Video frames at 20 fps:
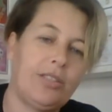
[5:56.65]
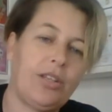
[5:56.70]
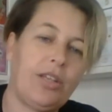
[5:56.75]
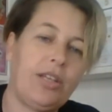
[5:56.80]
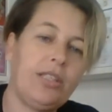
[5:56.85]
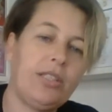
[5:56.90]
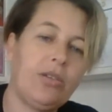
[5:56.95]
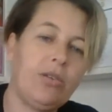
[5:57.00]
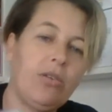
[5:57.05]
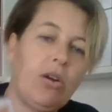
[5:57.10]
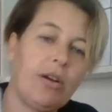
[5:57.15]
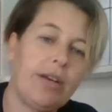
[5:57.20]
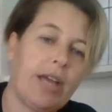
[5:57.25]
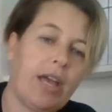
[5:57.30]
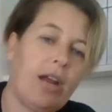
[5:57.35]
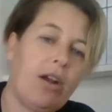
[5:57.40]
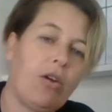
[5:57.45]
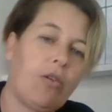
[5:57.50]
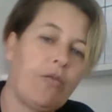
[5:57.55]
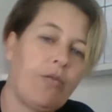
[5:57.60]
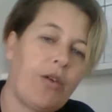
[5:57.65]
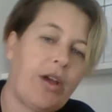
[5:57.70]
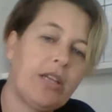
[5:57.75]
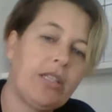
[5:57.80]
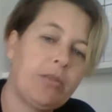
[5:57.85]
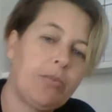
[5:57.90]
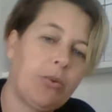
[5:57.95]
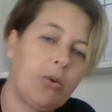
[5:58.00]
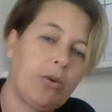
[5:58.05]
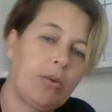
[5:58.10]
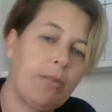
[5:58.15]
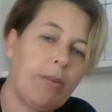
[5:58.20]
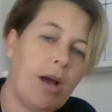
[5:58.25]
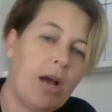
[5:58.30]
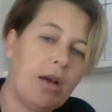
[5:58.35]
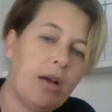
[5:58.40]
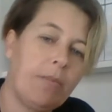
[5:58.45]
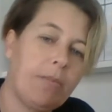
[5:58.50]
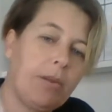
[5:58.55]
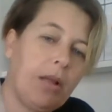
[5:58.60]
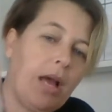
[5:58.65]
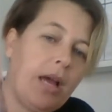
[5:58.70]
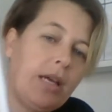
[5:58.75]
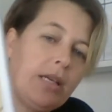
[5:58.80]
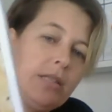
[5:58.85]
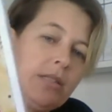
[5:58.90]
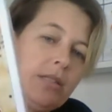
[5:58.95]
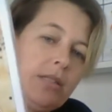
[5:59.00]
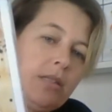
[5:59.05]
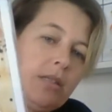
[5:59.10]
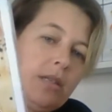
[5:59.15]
these are again on Facebook Marketplace.